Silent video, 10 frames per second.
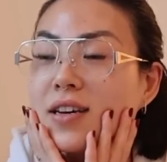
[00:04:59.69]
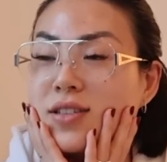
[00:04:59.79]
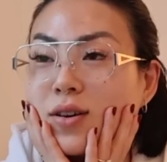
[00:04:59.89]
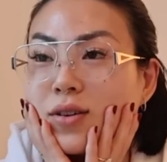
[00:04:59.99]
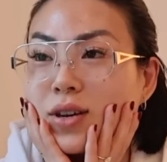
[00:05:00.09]

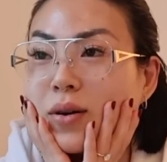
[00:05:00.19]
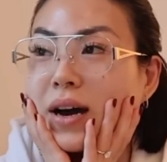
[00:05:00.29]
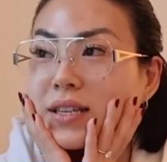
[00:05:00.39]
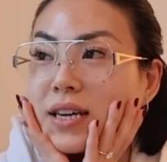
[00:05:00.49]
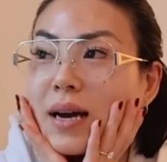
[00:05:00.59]
So, you know,
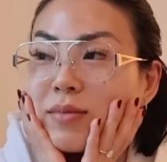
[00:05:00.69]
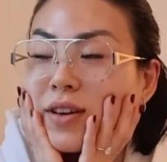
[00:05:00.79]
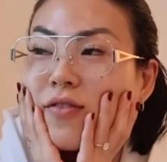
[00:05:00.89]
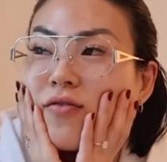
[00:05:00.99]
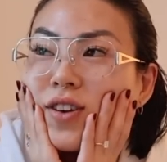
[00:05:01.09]
at times
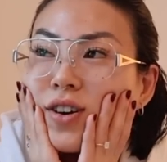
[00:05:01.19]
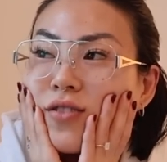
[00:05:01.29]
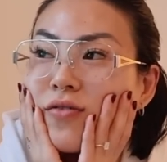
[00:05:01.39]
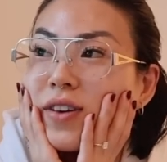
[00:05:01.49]
I feel